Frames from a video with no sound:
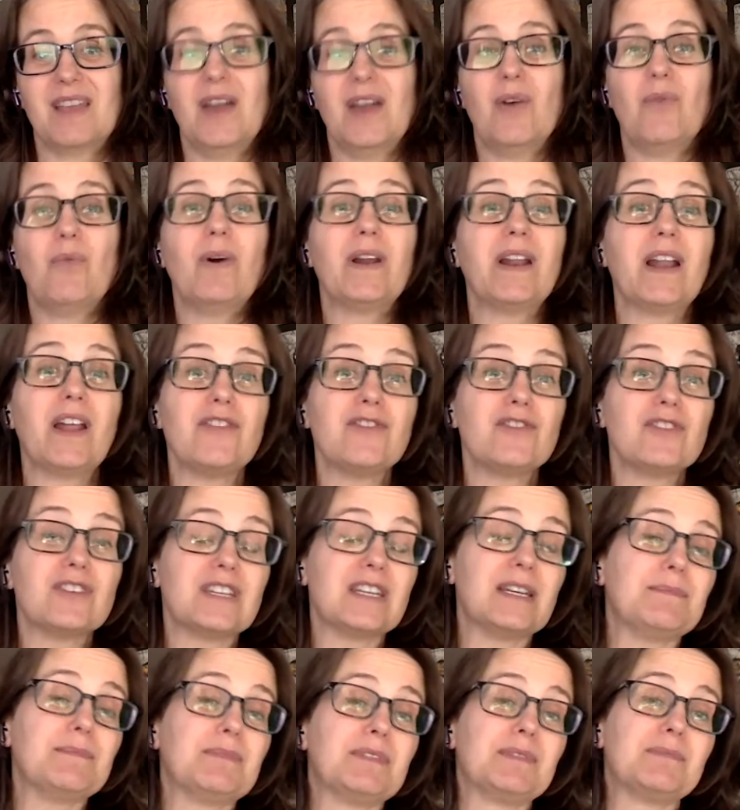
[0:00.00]
What other
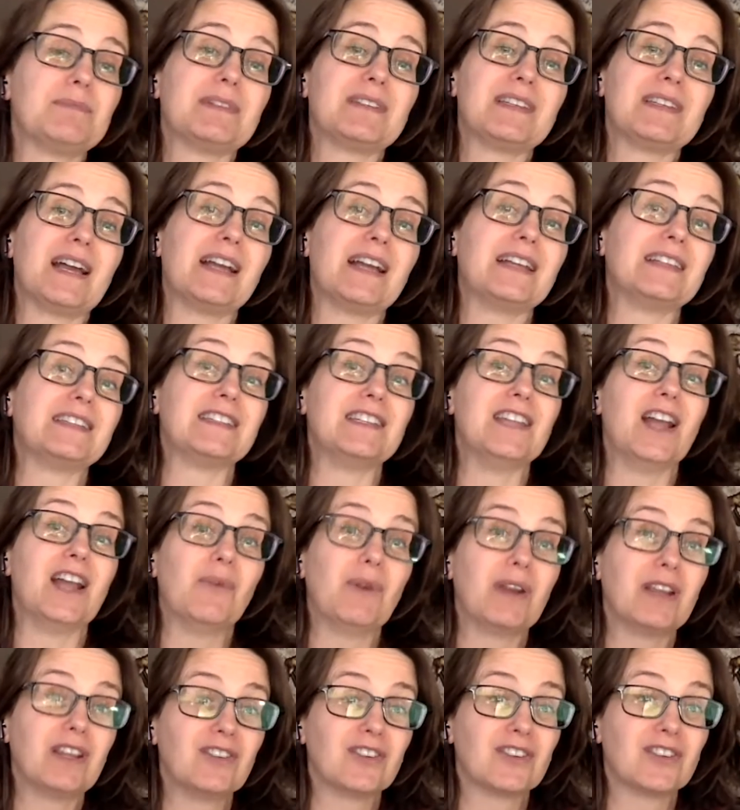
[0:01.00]
tips besides
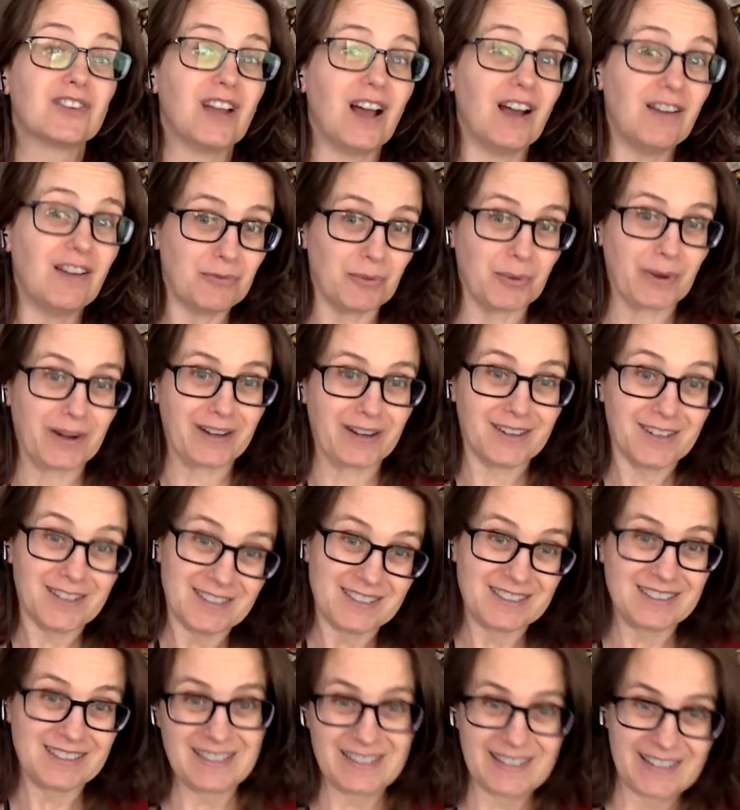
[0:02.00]
knowing your software
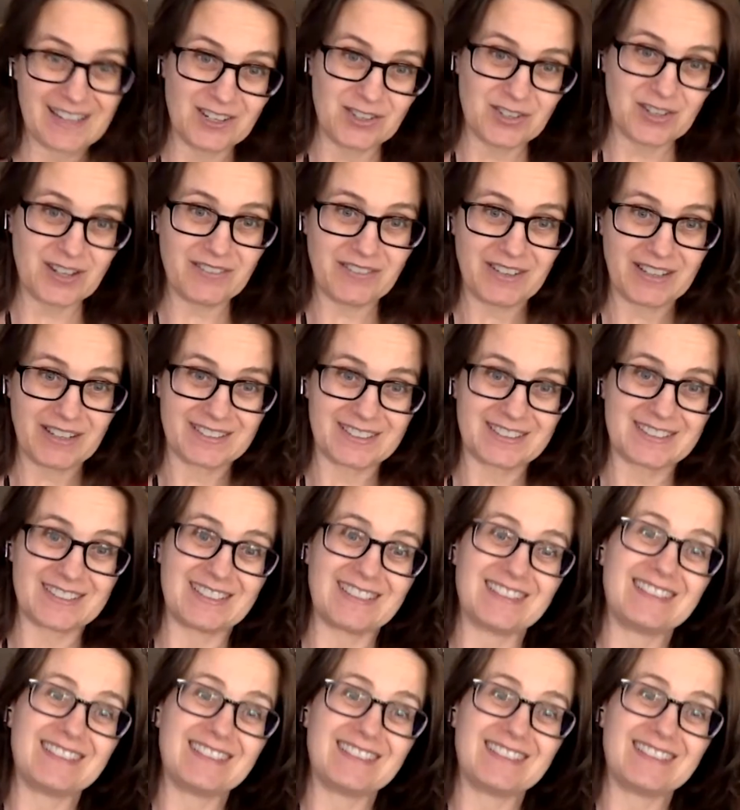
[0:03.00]
can you give us?